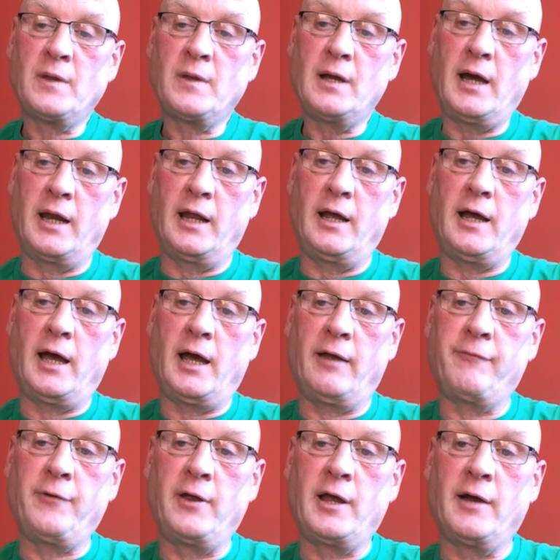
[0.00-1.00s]
and I
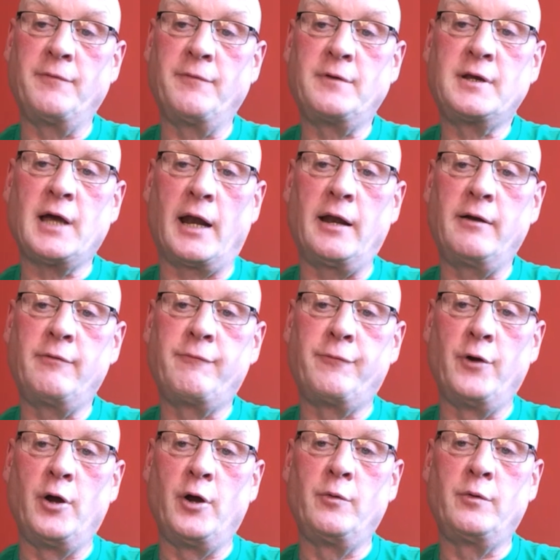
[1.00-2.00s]
think I've carried
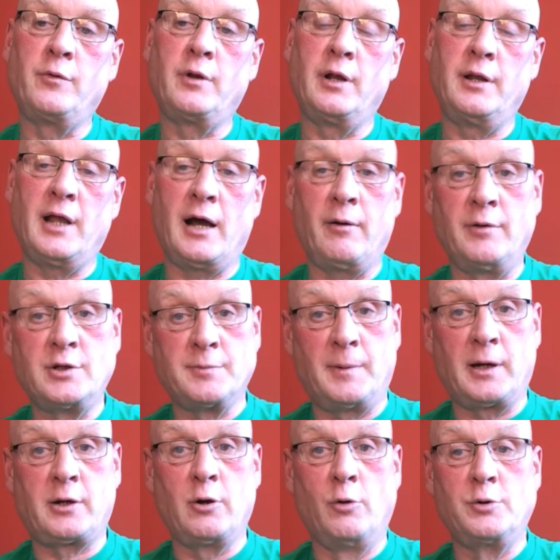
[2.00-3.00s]
through now into my
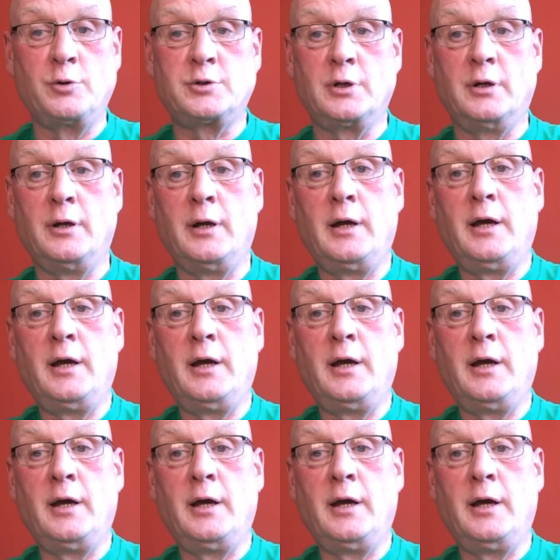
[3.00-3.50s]
coaching,